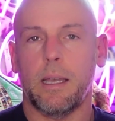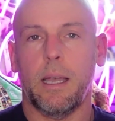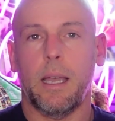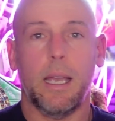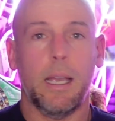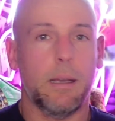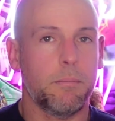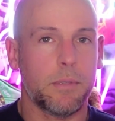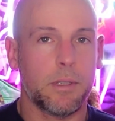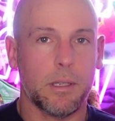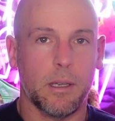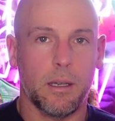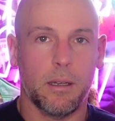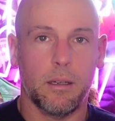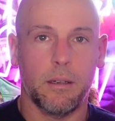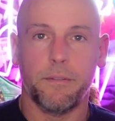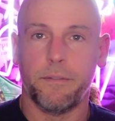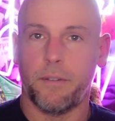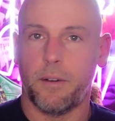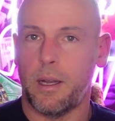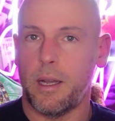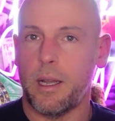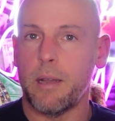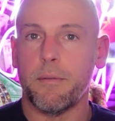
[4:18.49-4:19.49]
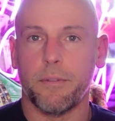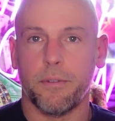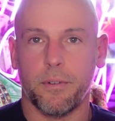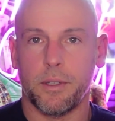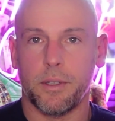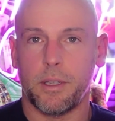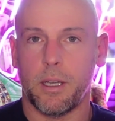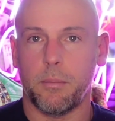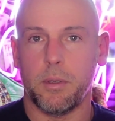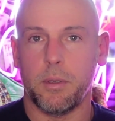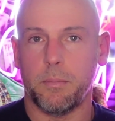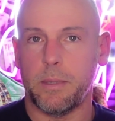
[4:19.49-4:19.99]
Hamzah fighting for a
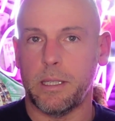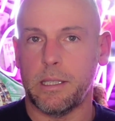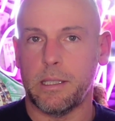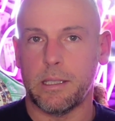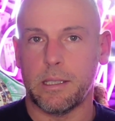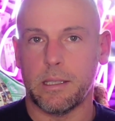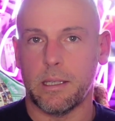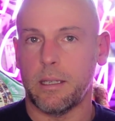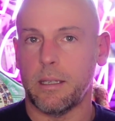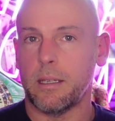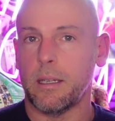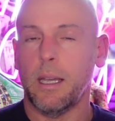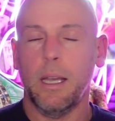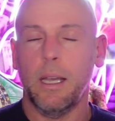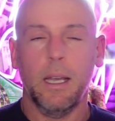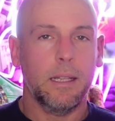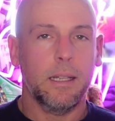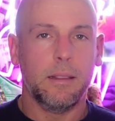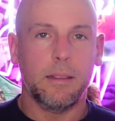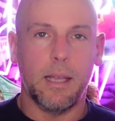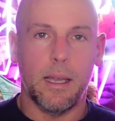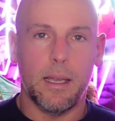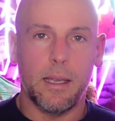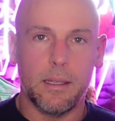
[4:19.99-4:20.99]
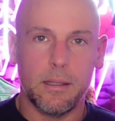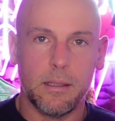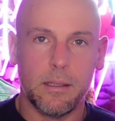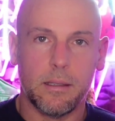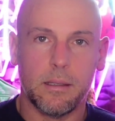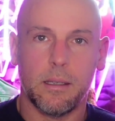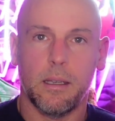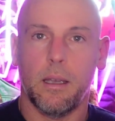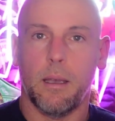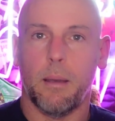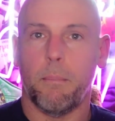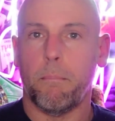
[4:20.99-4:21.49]
WBC. Denz
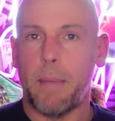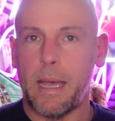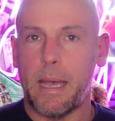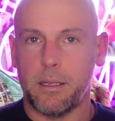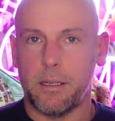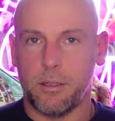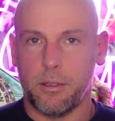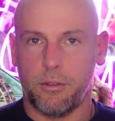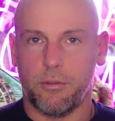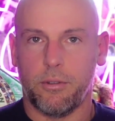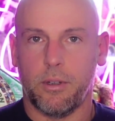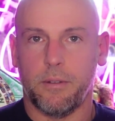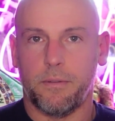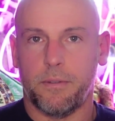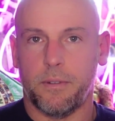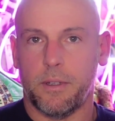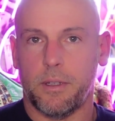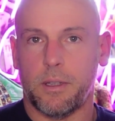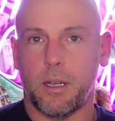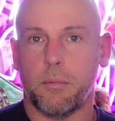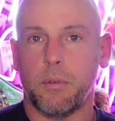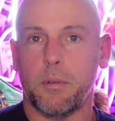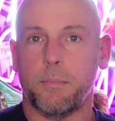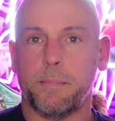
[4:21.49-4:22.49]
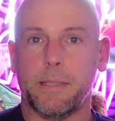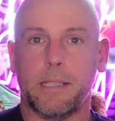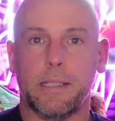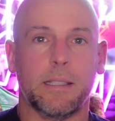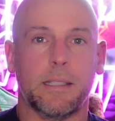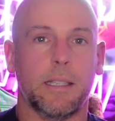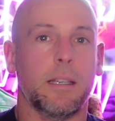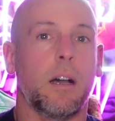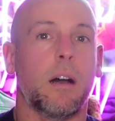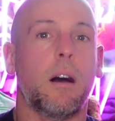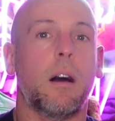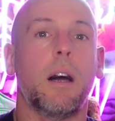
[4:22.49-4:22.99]
mandatory for the
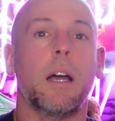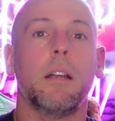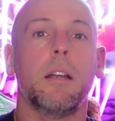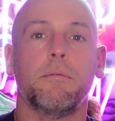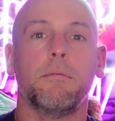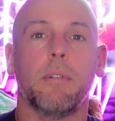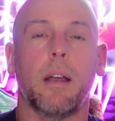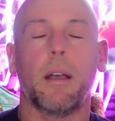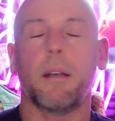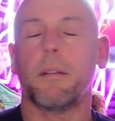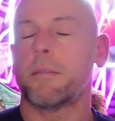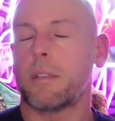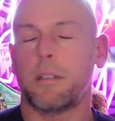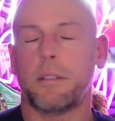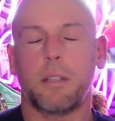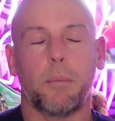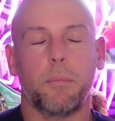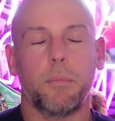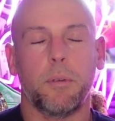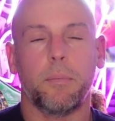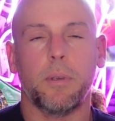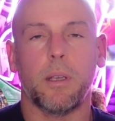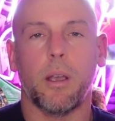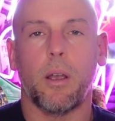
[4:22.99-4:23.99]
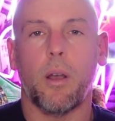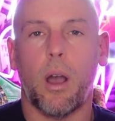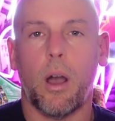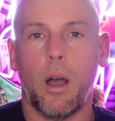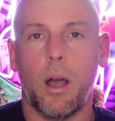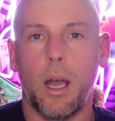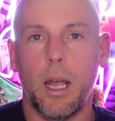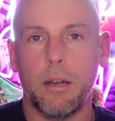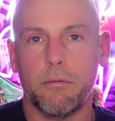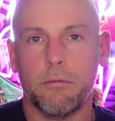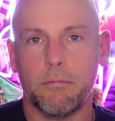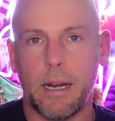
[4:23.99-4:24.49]
WBC. WBO,
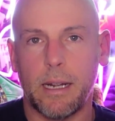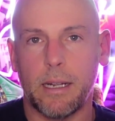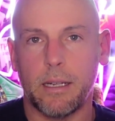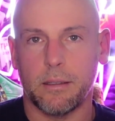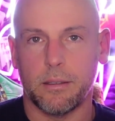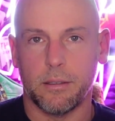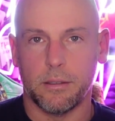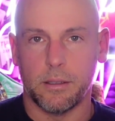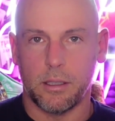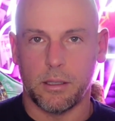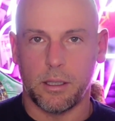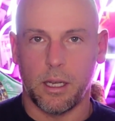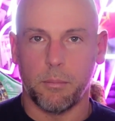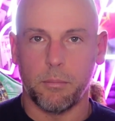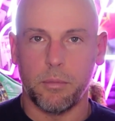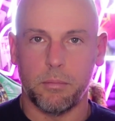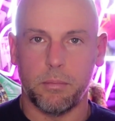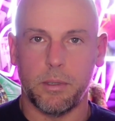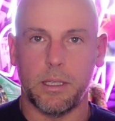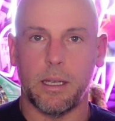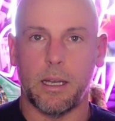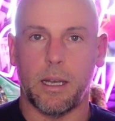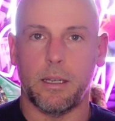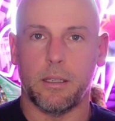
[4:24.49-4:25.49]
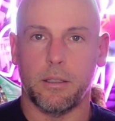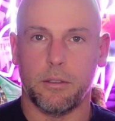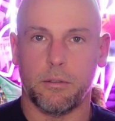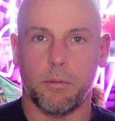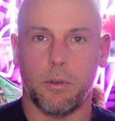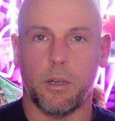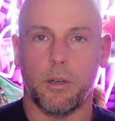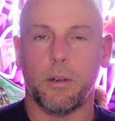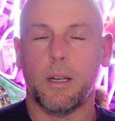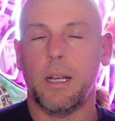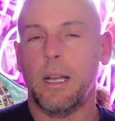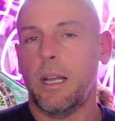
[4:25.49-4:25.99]
high ranked on the WBA as
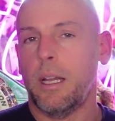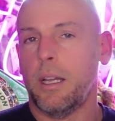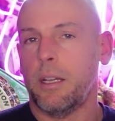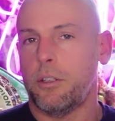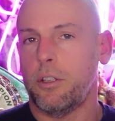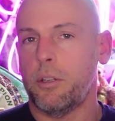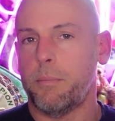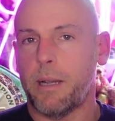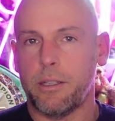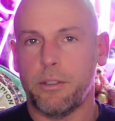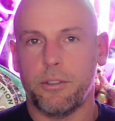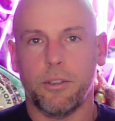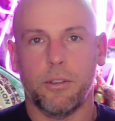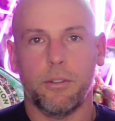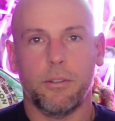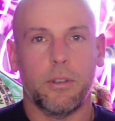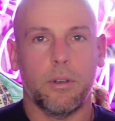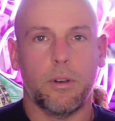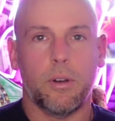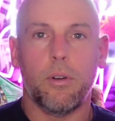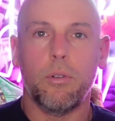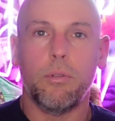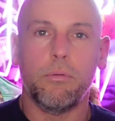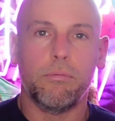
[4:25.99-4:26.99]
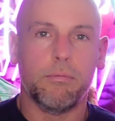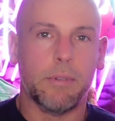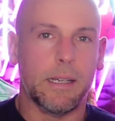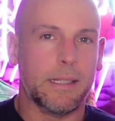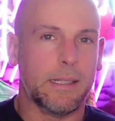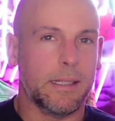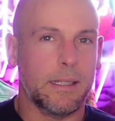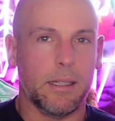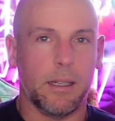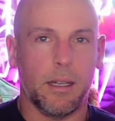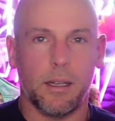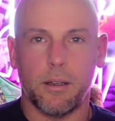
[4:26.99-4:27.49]
well. Eubank Jr.
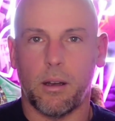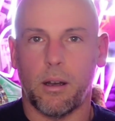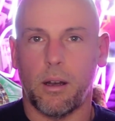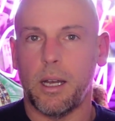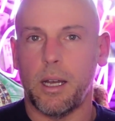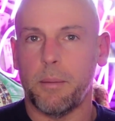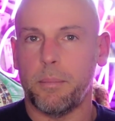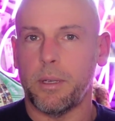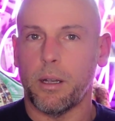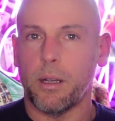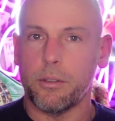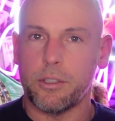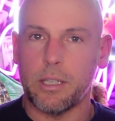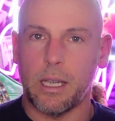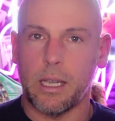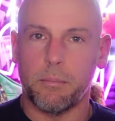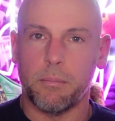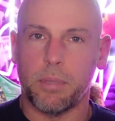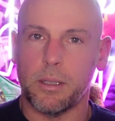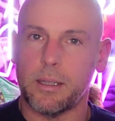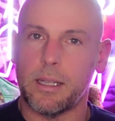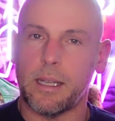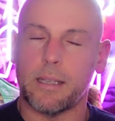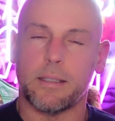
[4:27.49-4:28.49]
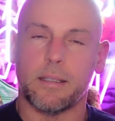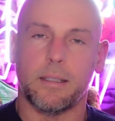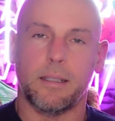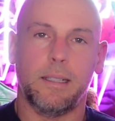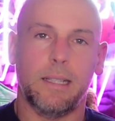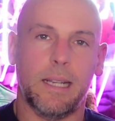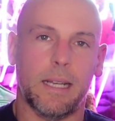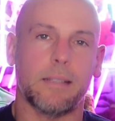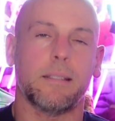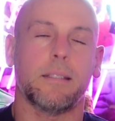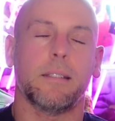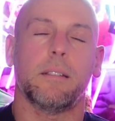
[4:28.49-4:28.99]
already an IBO champion. That's a
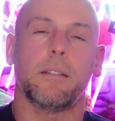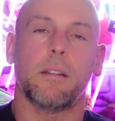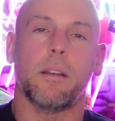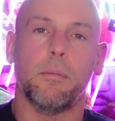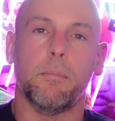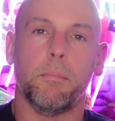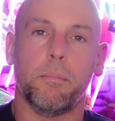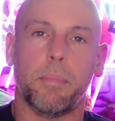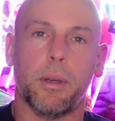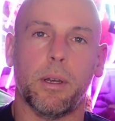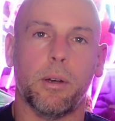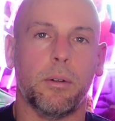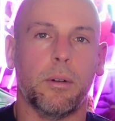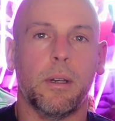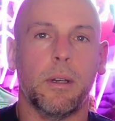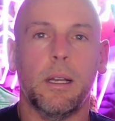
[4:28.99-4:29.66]
lesser known belt.